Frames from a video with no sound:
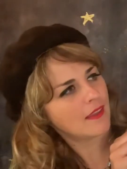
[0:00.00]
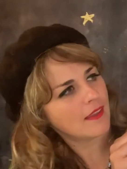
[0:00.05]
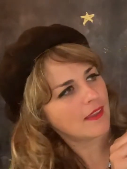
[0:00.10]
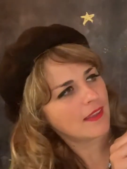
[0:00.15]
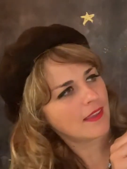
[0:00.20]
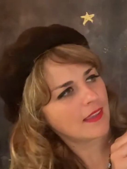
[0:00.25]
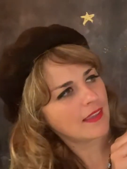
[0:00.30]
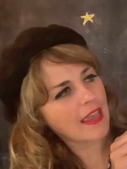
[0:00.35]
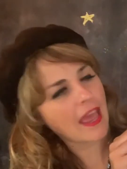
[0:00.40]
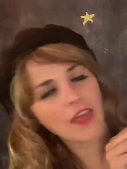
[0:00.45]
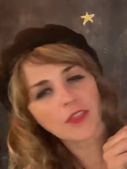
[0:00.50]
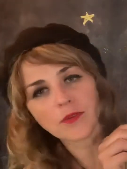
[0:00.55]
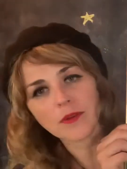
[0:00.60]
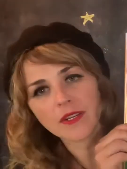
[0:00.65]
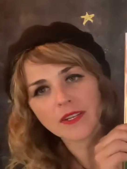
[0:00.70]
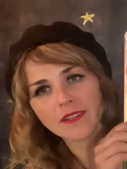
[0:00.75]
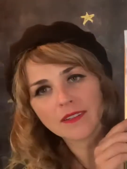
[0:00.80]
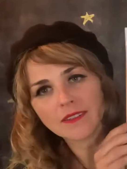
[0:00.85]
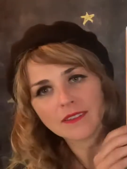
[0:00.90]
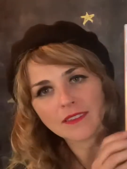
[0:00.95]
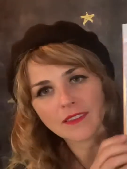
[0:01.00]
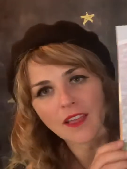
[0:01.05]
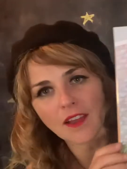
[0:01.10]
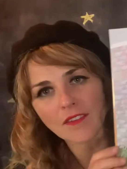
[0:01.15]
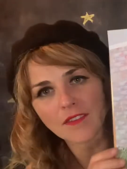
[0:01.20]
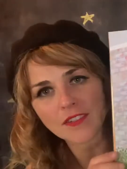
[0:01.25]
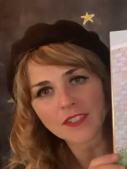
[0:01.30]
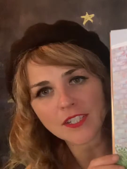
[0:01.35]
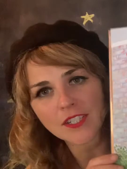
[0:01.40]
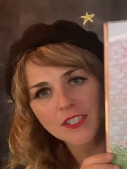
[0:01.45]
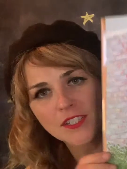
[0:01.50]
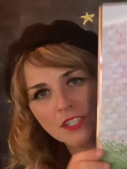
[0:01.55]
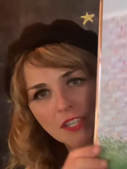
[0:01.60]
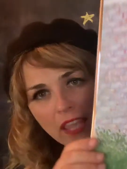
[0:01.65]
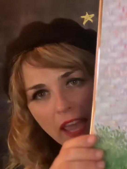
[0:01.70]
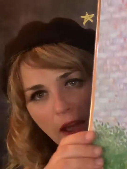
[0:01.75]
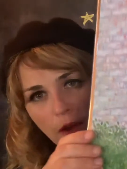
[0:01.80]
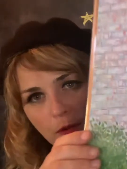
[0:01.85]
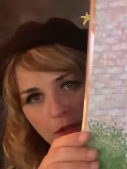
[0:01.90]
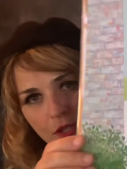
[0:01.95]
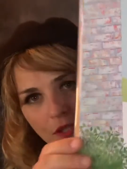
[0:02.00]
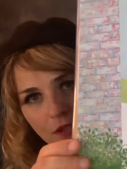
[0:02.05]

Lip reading: Katherine loved to count.